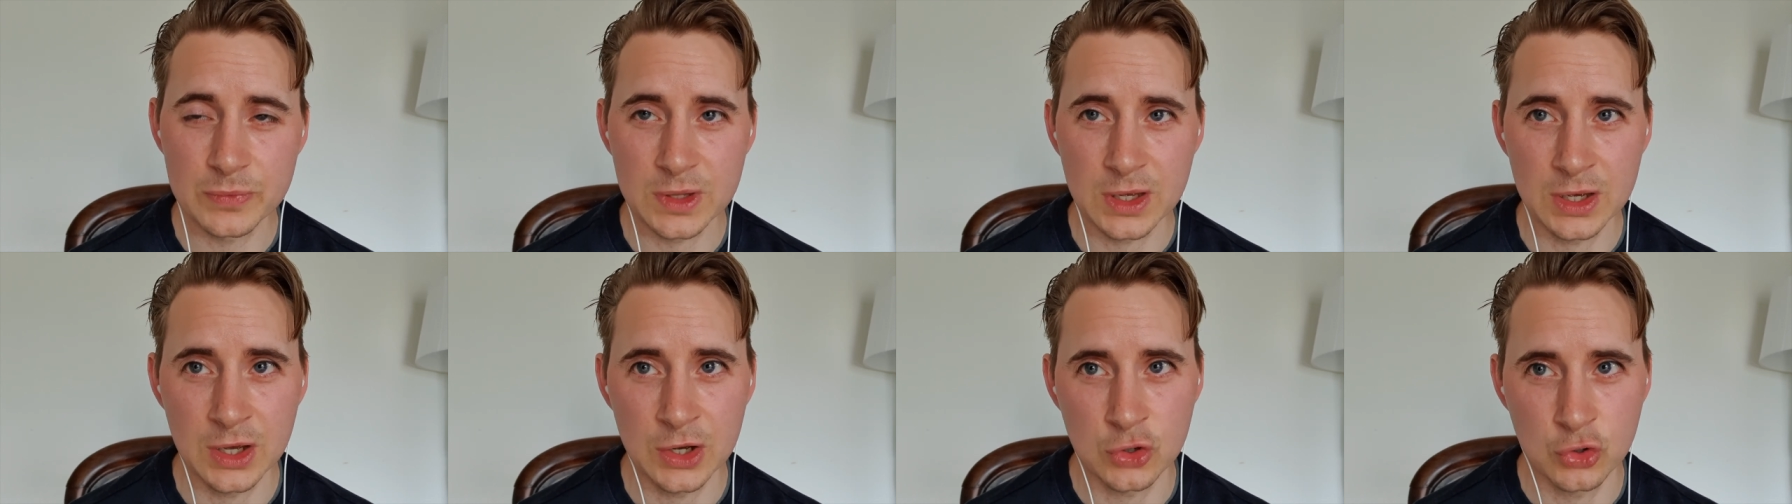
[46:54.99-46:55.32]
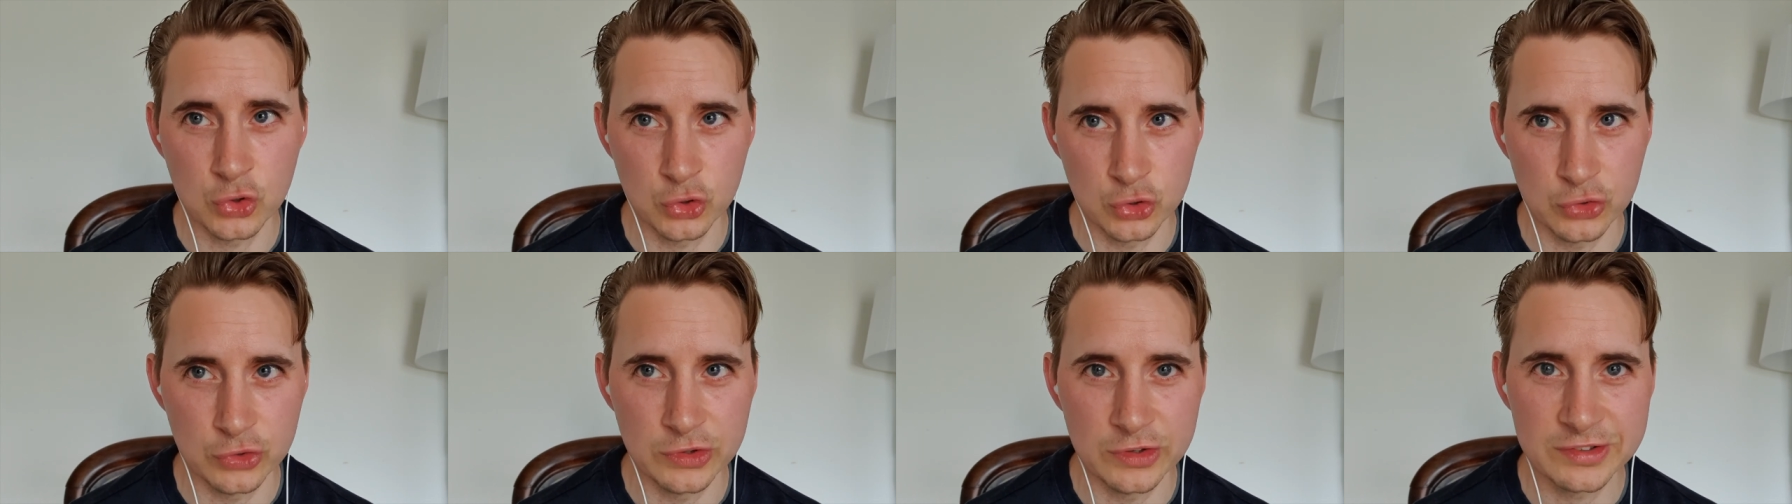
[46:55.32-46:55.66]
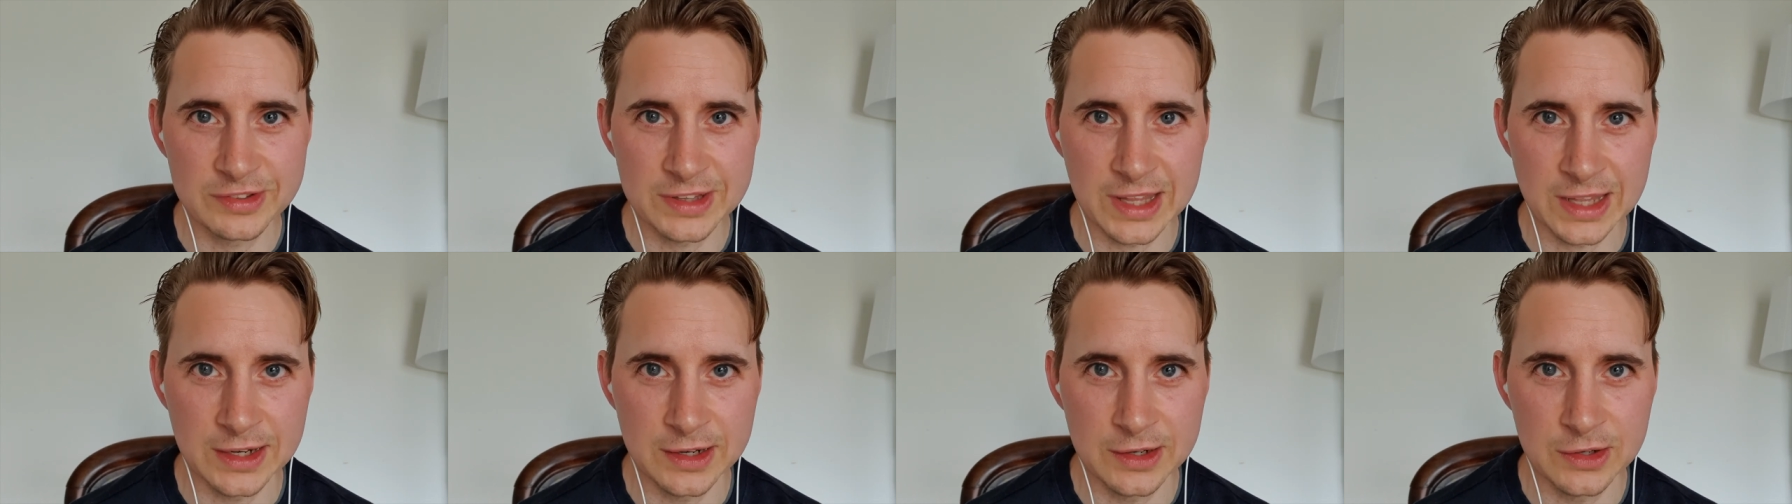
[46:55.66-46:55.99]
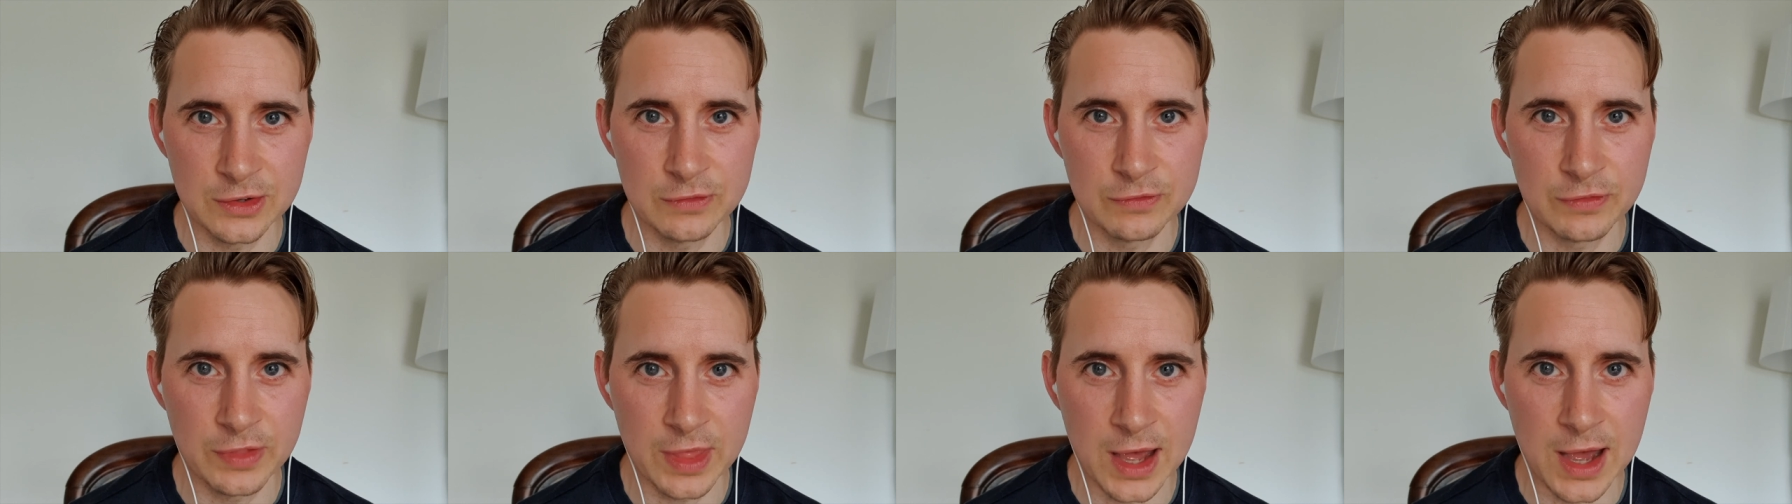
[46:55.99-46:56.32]
a good understanding
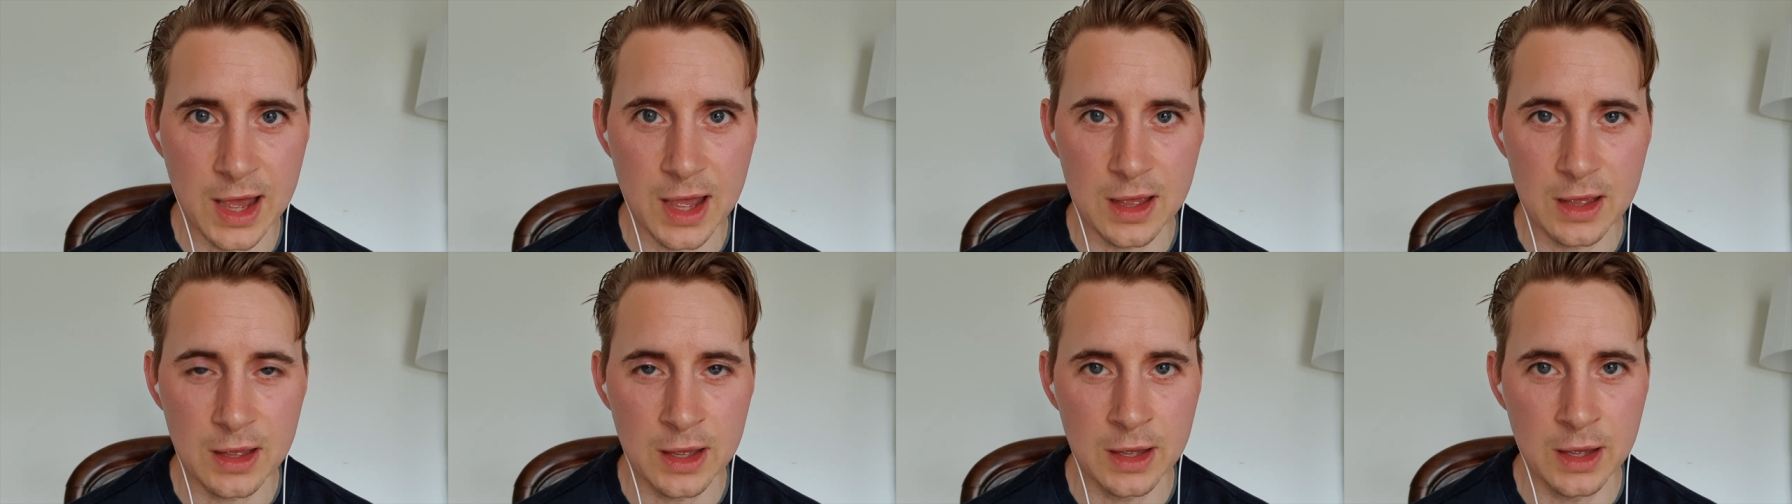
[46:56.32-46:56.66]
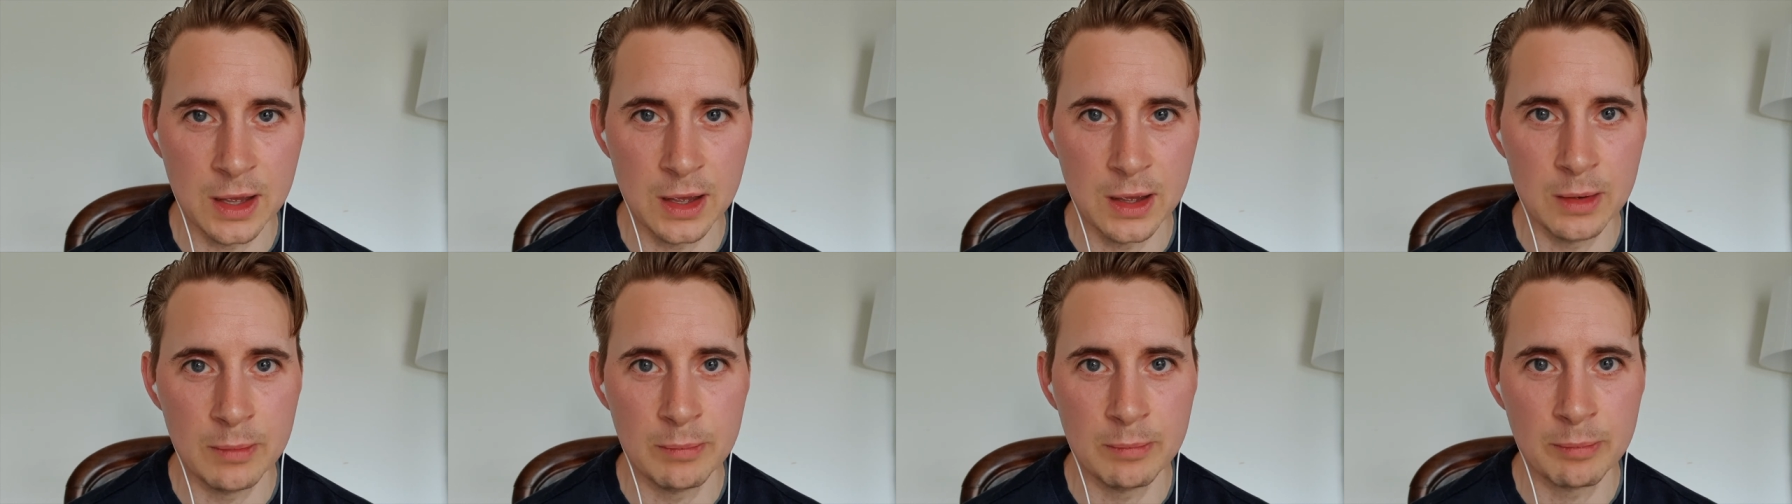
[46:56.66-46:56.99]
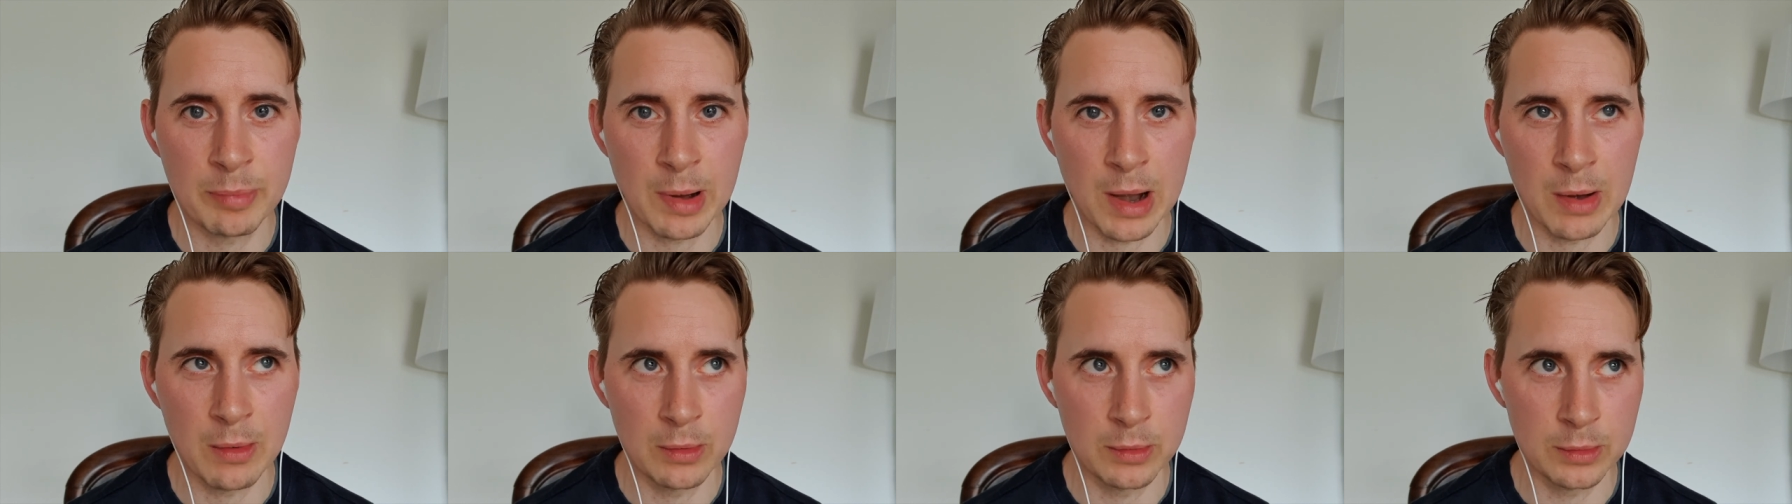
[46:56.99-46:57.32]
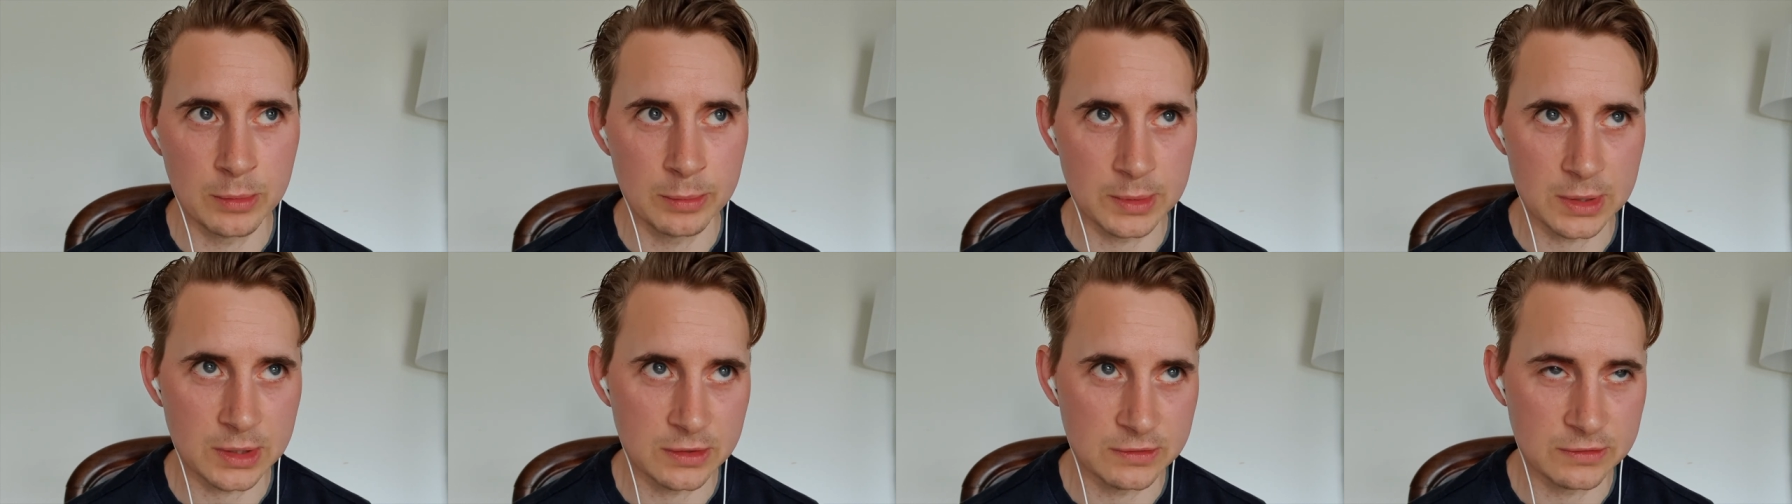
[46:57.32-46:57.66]
of that, um,
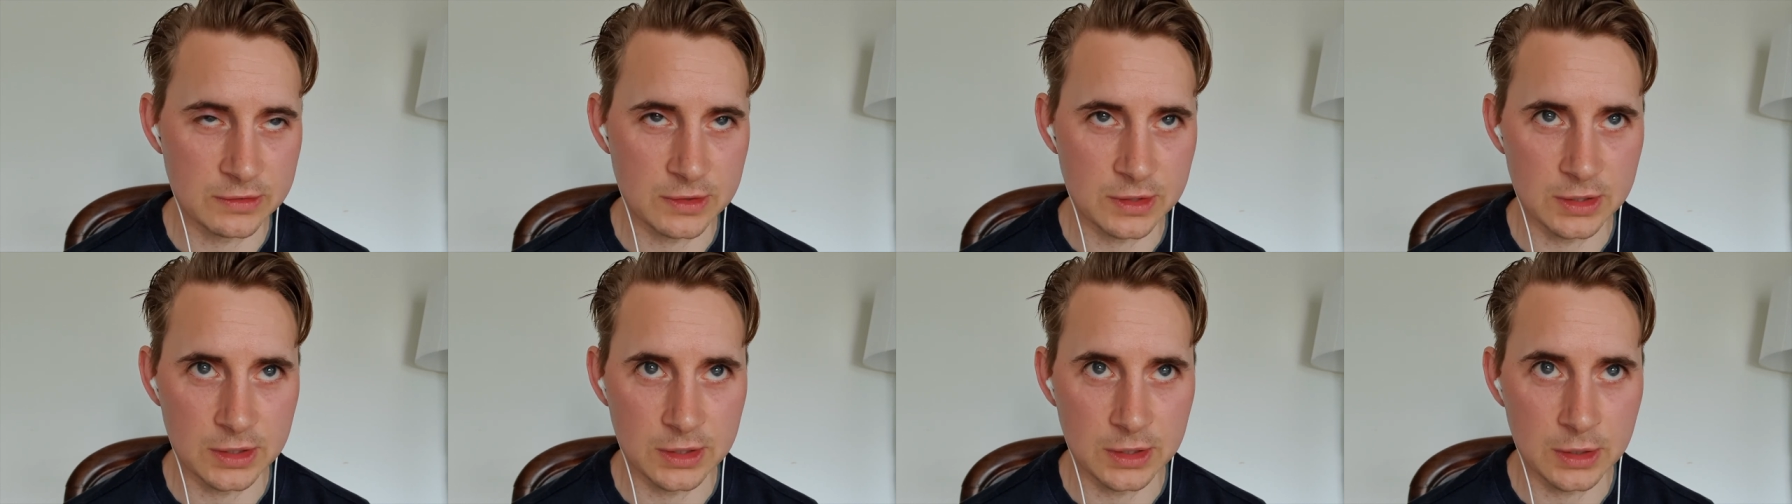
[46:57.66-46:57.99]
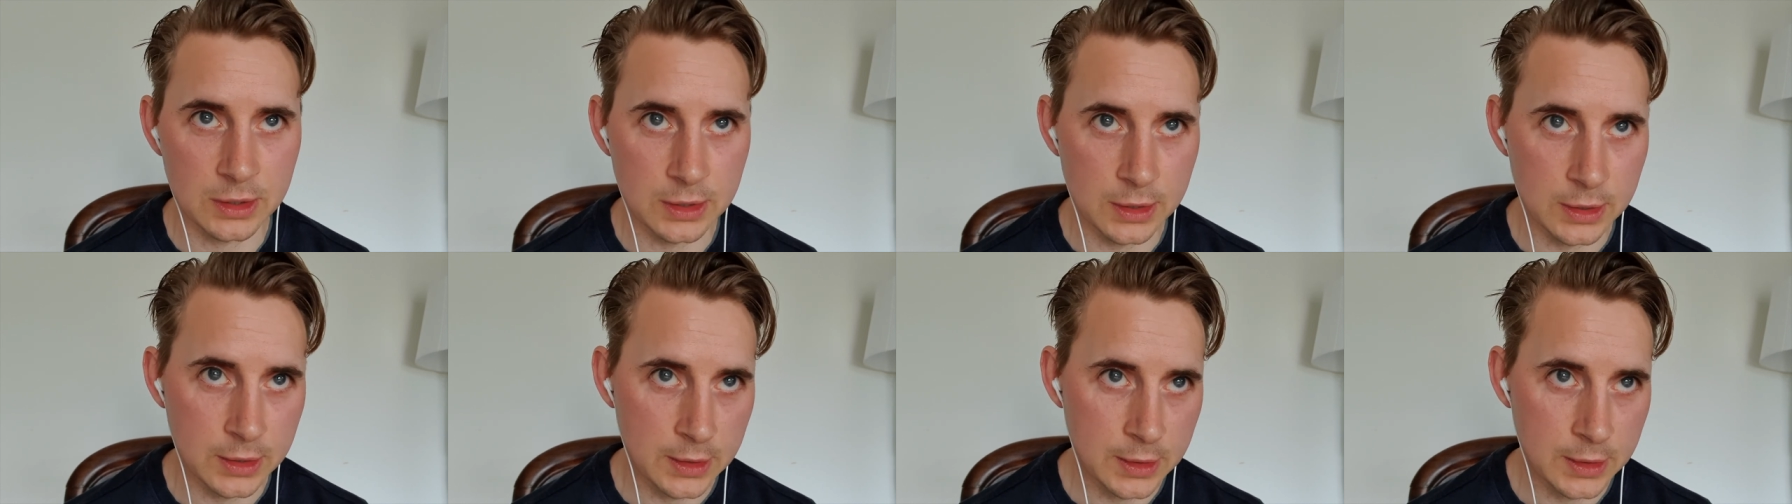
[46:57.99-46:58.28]
primarily because the